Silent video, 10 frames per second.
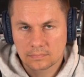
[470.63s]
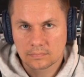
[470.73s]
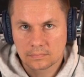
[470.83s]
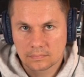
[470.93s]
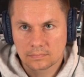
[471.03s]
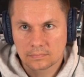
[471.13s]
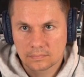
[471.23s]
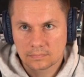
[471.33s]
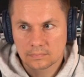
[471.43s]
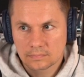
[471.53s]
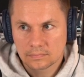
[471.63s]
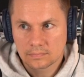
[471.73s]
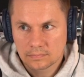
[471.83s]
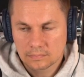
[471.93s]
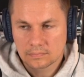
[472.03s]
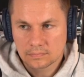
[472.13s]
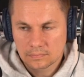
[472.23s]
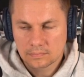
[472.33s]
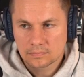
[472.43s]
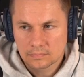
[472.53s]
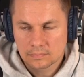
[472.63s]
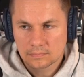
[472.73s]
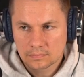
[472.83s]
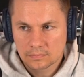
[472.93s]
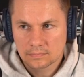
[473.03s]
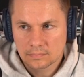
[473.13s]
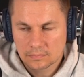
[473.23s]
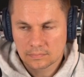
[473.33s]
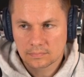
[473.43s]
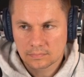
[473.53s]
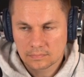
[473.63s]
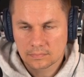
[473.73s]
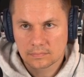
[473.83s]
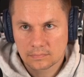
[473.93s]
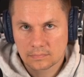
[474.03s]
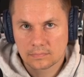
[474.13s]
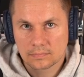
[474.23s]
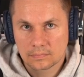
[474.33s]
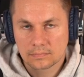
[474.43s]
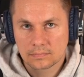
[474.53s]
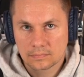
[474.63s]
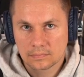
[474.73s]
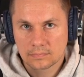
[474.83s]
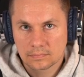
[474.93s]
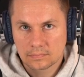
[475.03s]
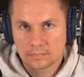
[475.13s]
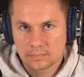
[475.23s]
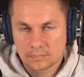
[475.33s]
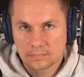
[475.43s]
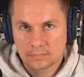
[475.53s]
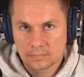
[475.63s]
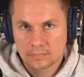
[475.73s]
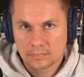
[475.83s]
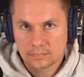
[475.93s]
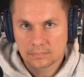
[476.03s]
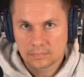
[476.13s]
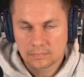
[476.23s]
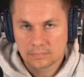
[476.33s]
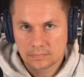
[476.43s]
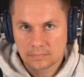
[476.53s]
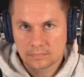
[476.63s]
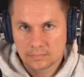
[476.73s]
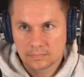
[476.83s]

(silent)